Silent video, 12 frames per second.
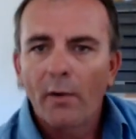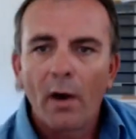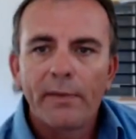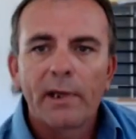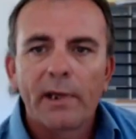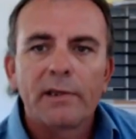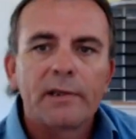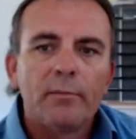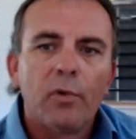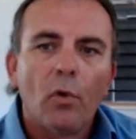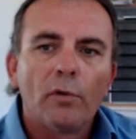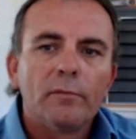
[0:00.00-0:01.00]
Yeah,
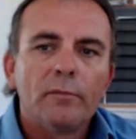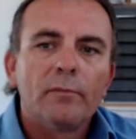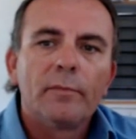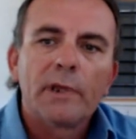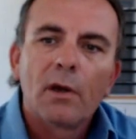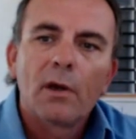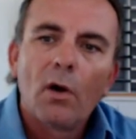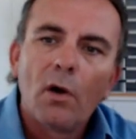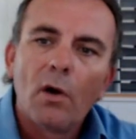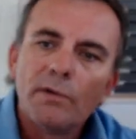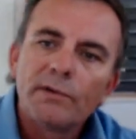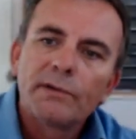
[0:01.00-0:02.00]
I think it's
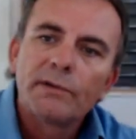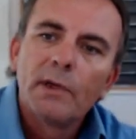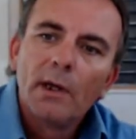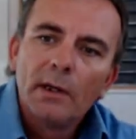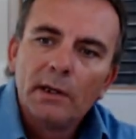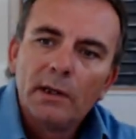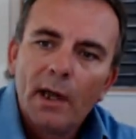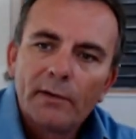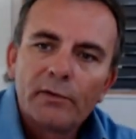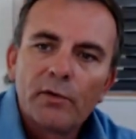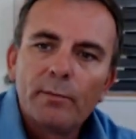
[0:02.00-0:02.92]
important because